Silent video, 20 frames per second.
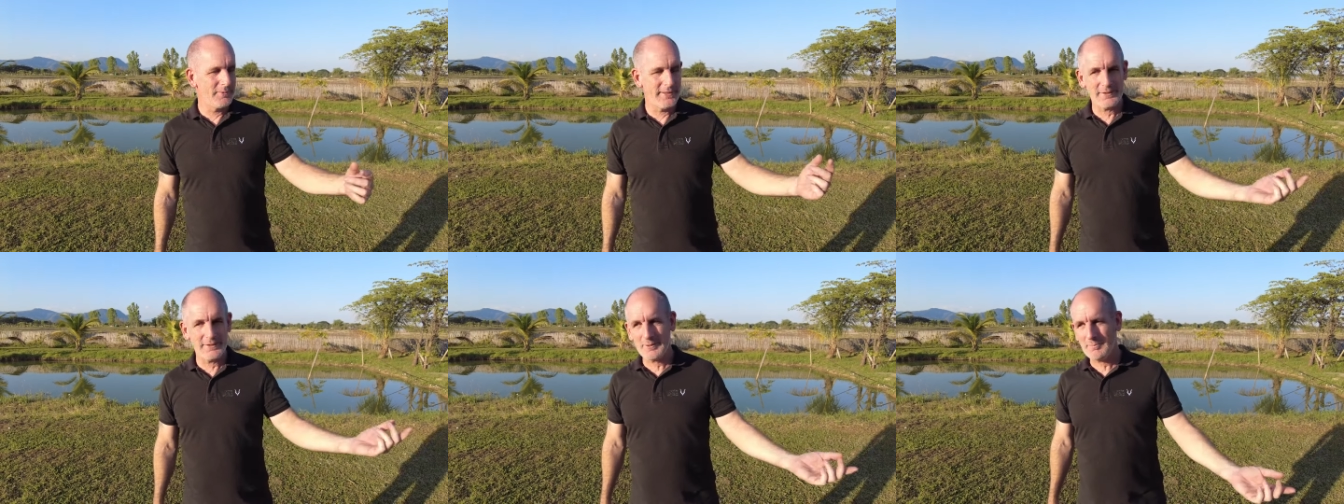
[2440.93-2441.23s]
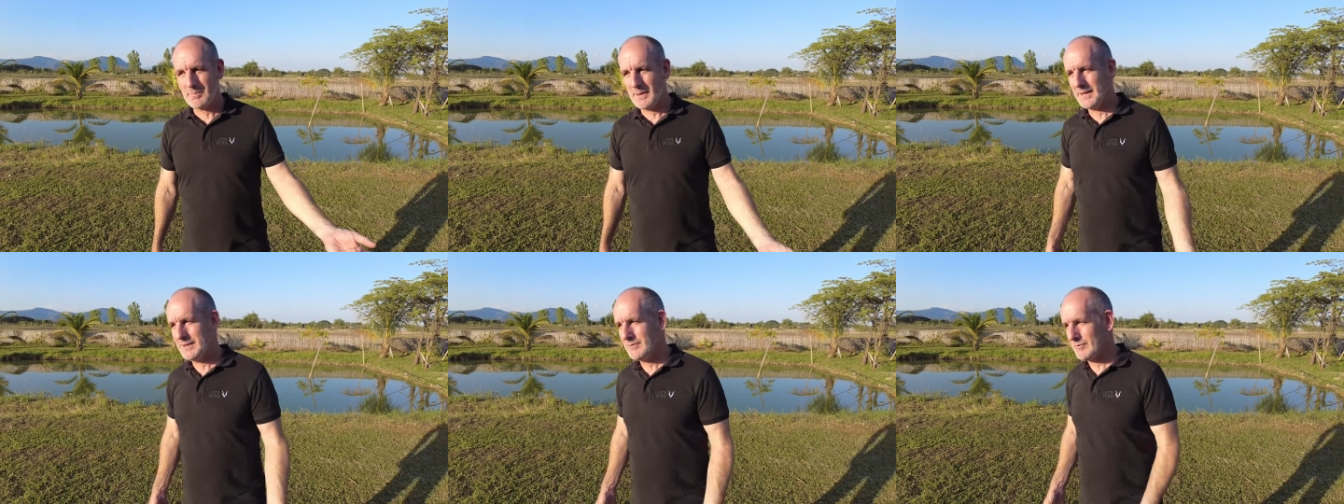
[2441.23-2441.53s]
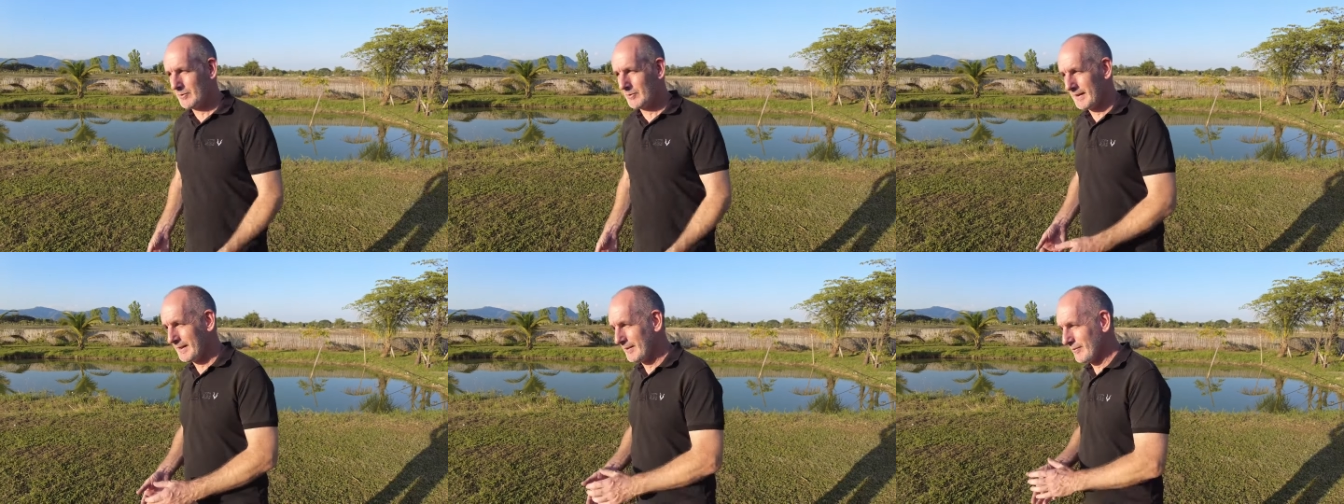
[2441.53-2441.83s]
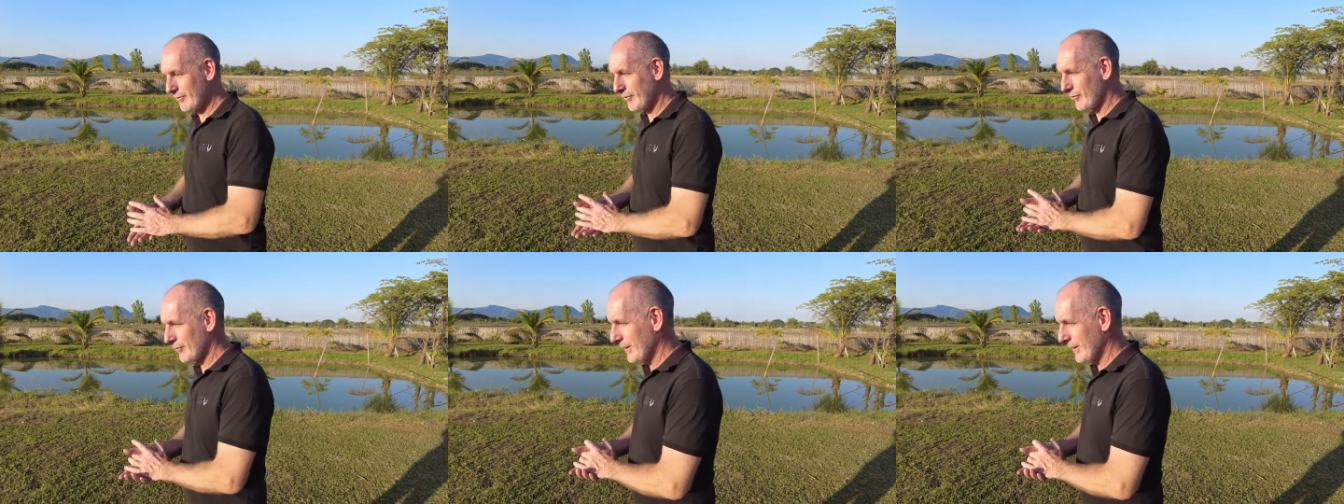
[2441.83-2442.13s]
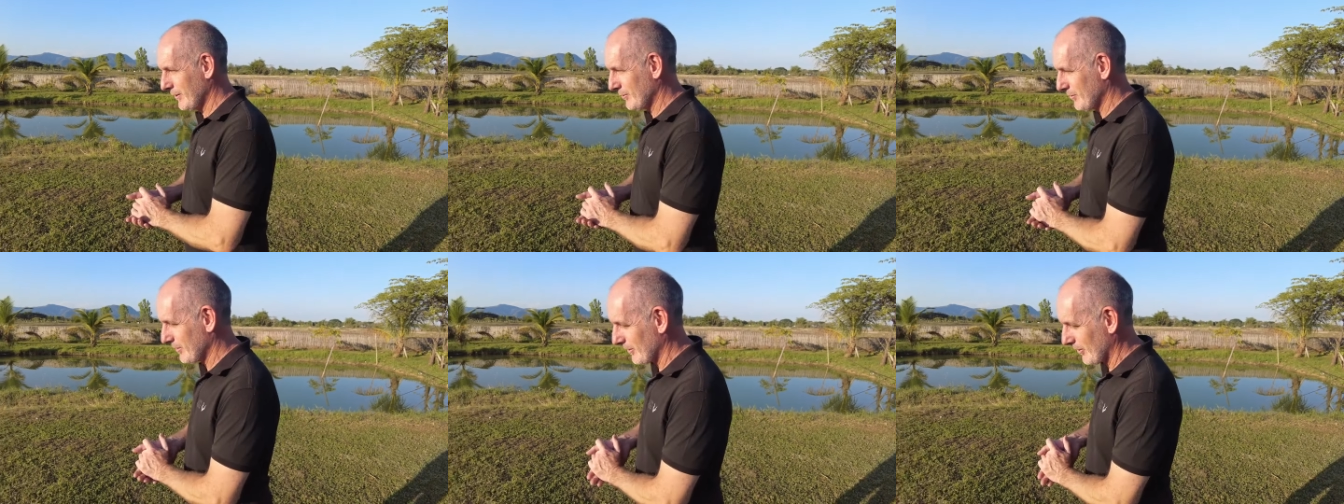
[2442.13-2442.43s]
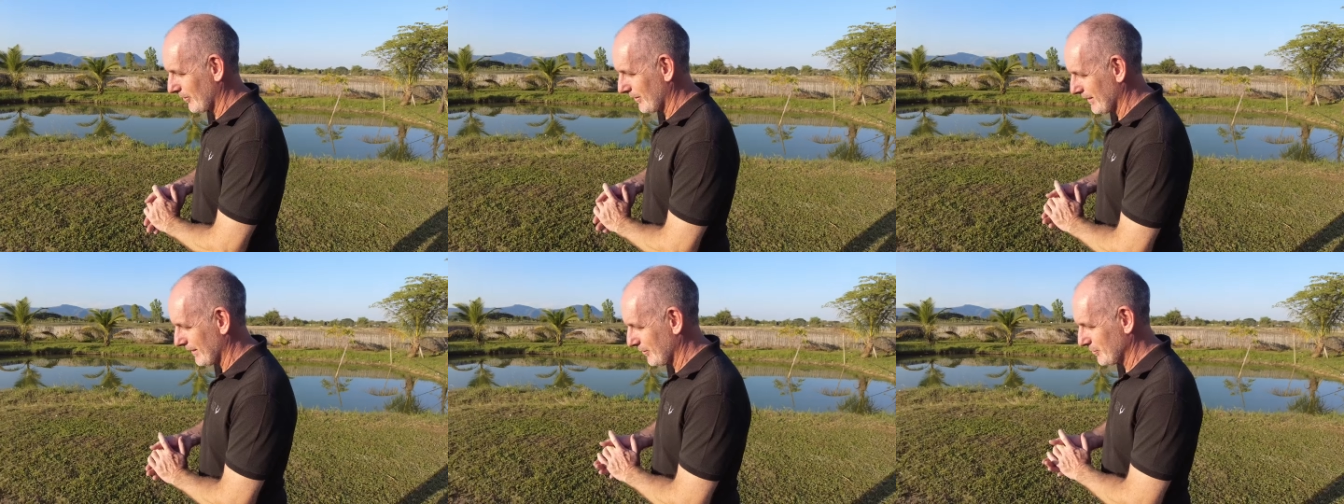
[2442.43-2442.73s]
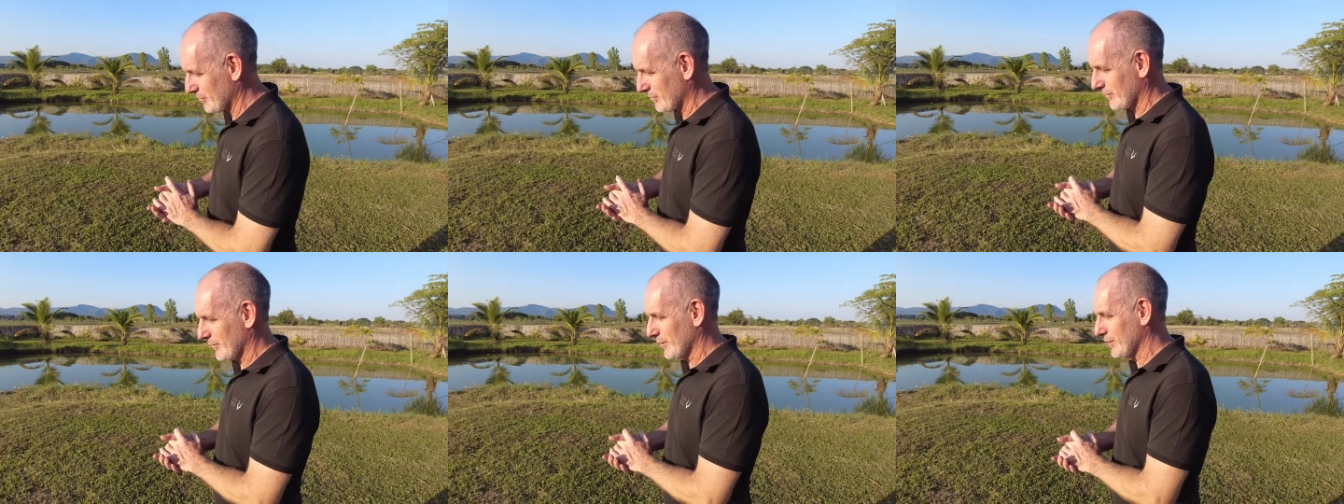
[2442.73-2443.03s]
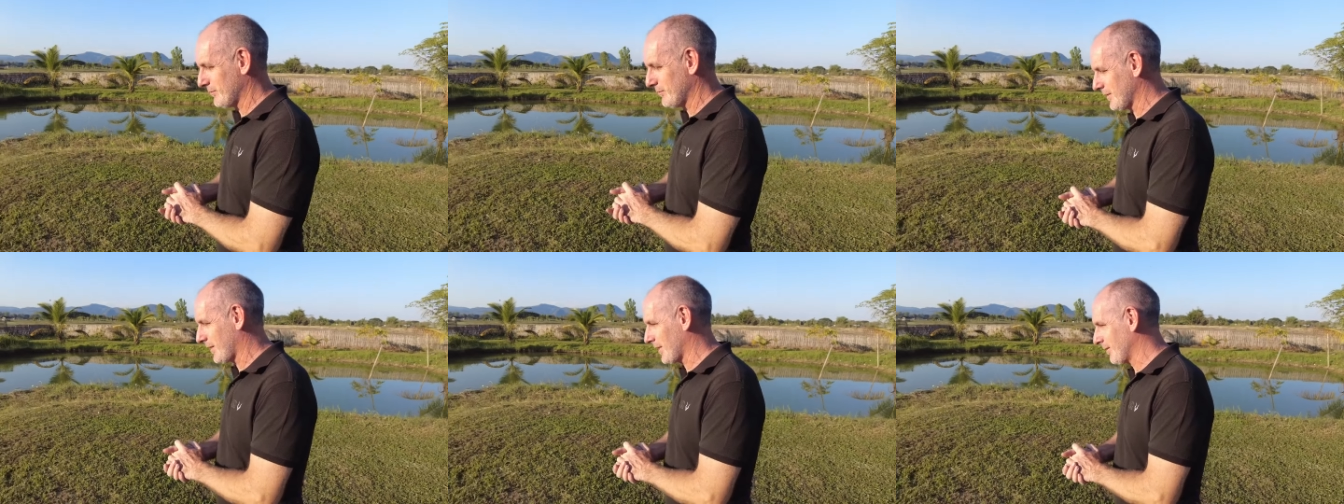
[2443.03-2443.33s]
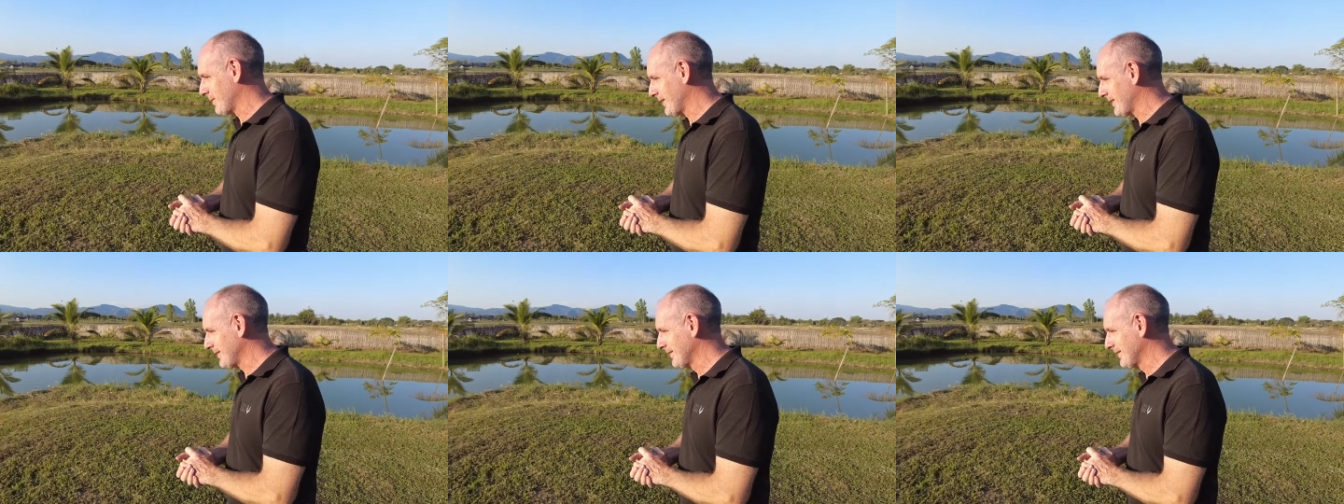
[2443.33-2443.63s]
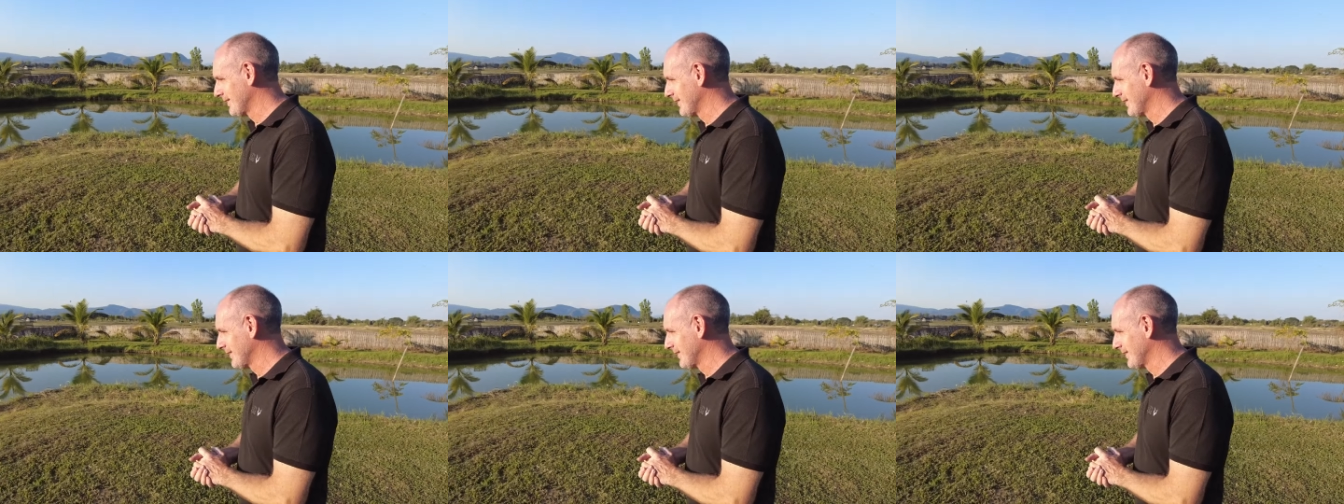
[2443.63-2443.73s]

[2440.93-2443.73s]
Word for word: We had to pay for about 300 lorry loads of earth to come in